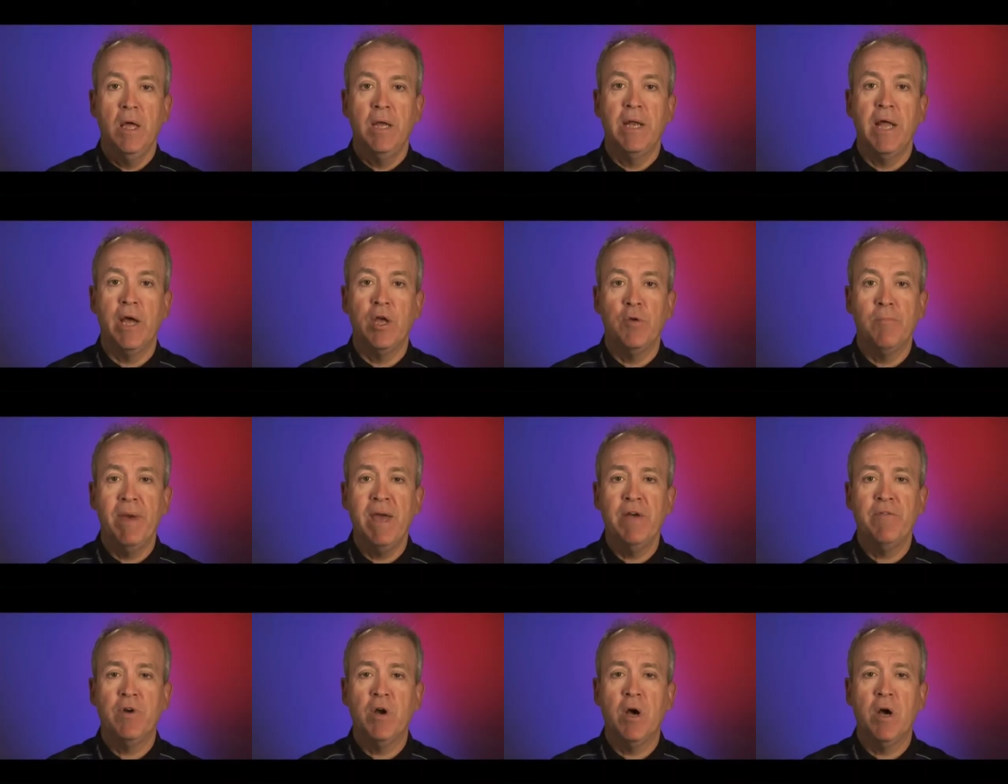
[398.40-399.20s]
Now you
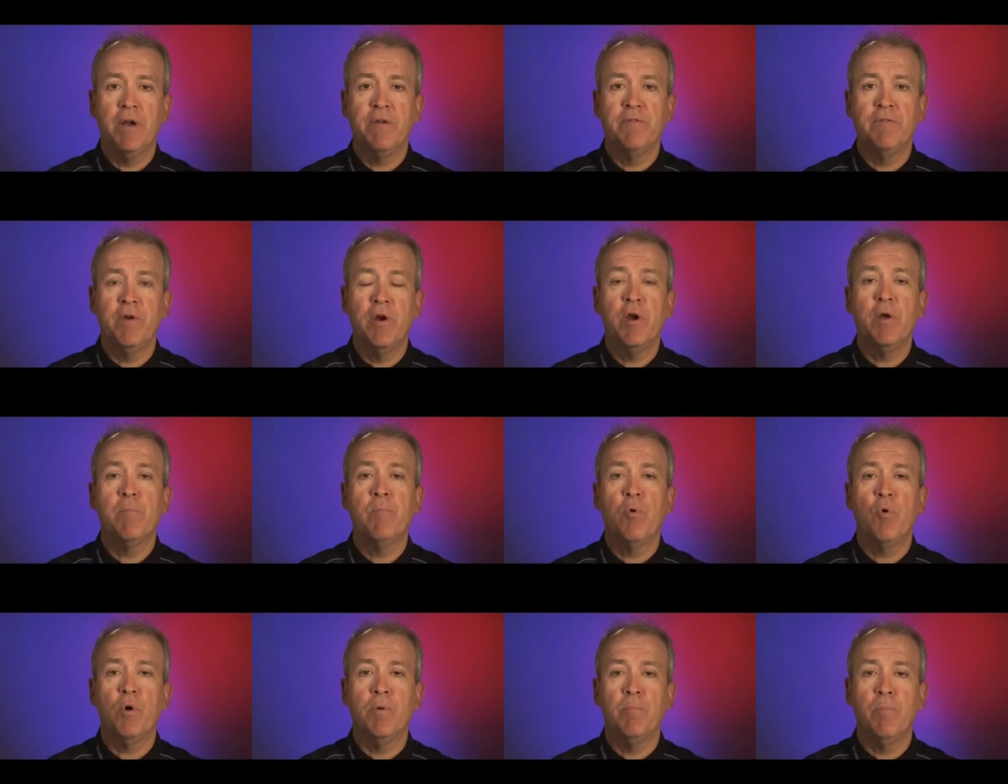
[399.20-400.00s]
may have caught a very
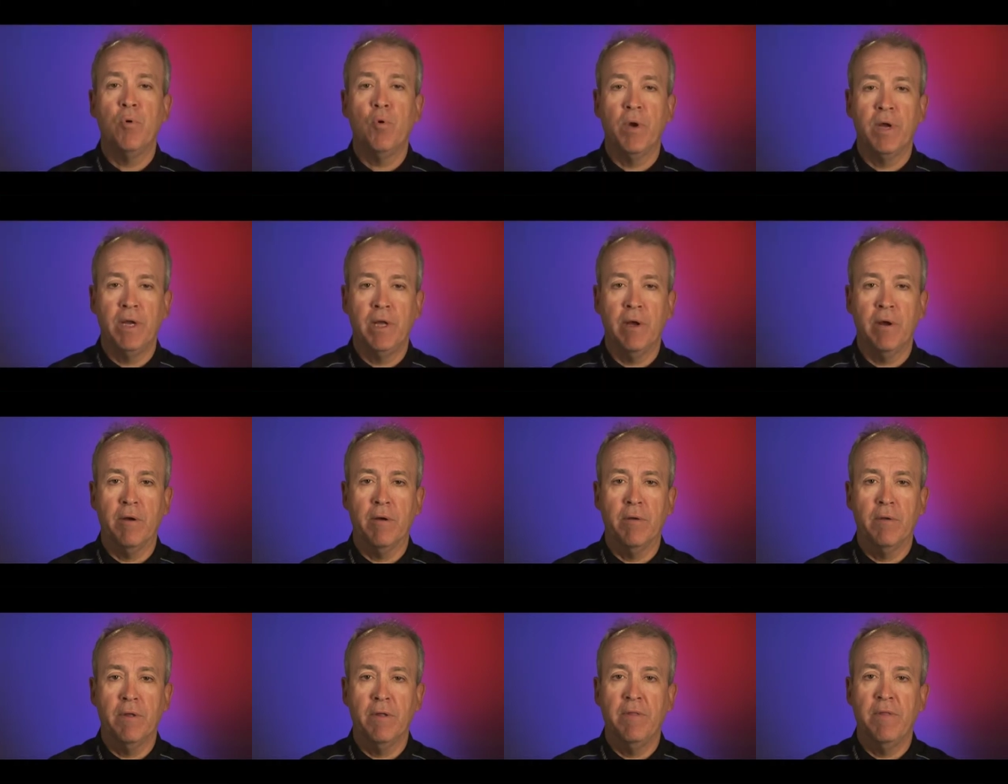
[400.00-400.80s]
important point here.
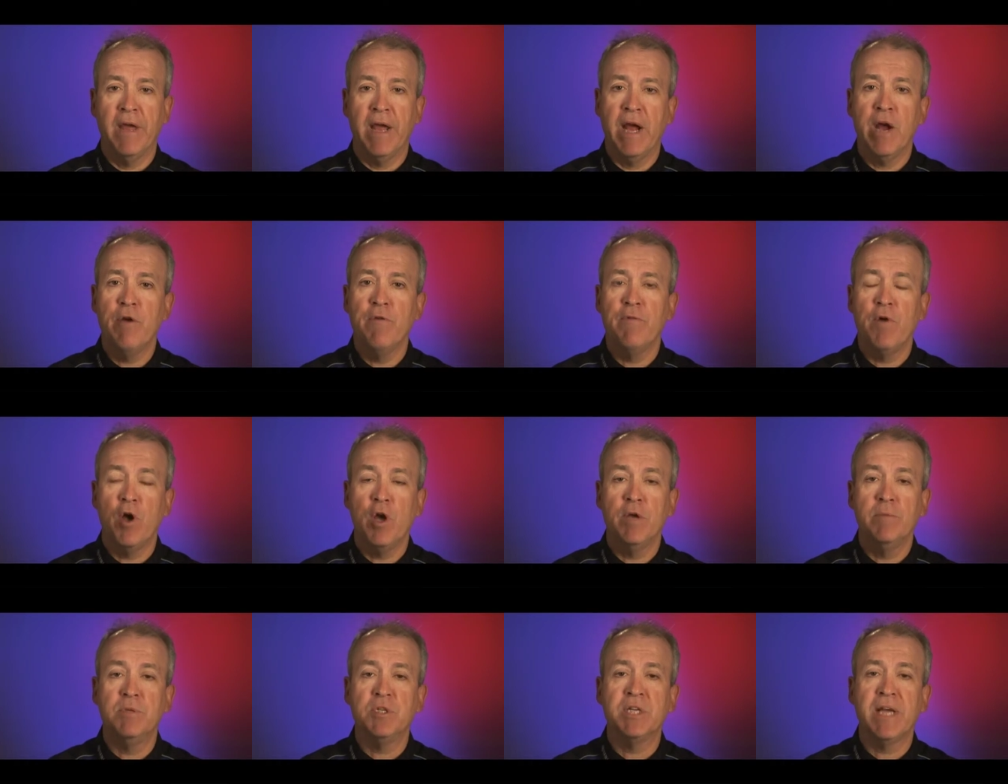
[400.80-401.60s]
The air
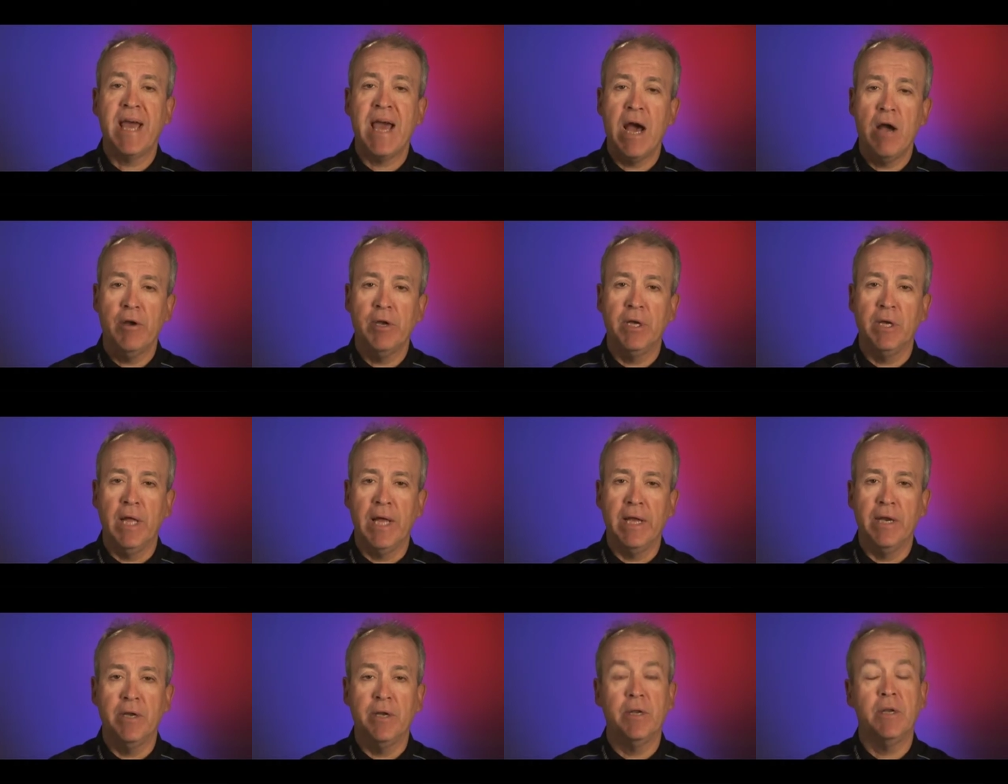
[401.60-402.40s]
volume is
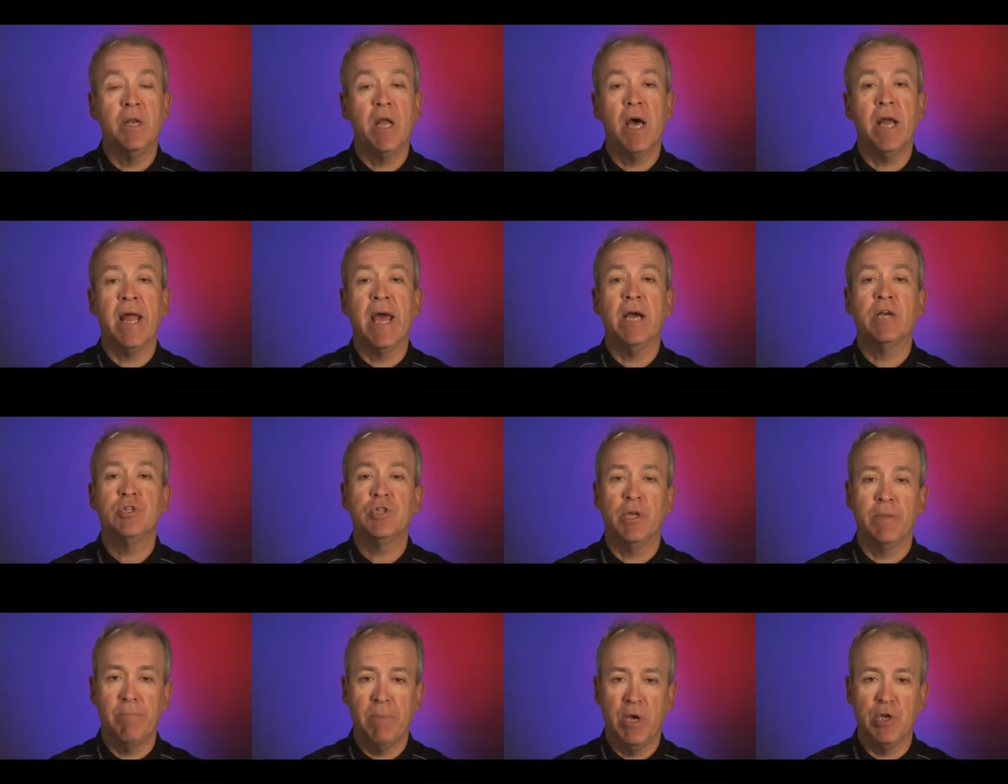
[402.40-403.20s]
calculated, not
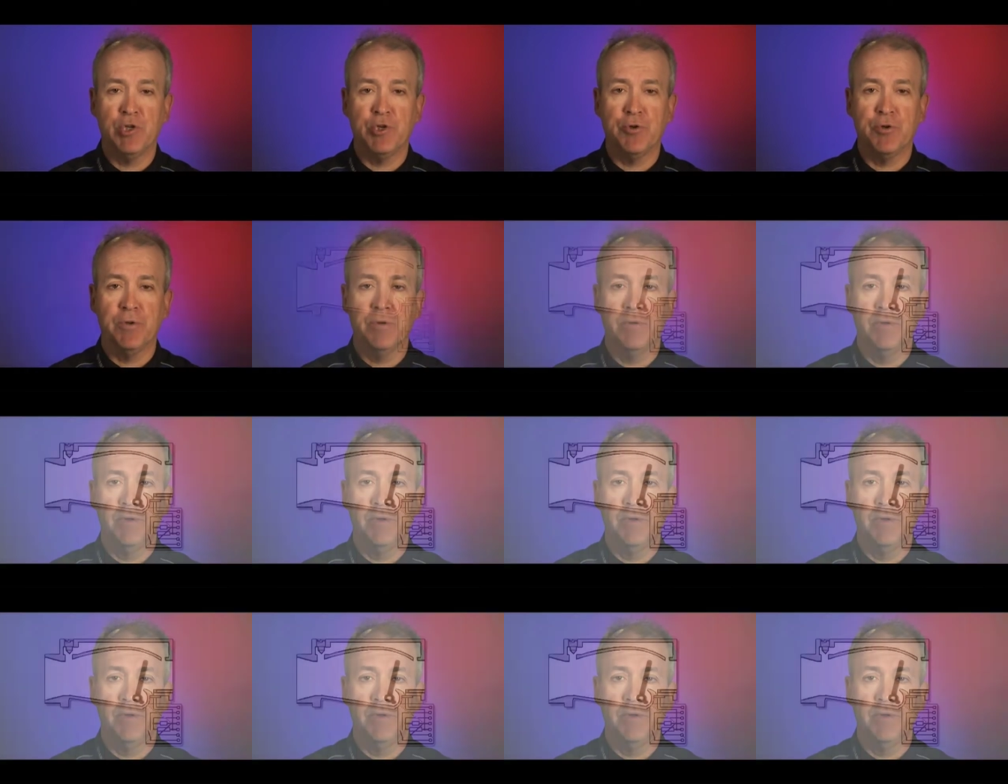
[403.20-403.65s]
actually measured.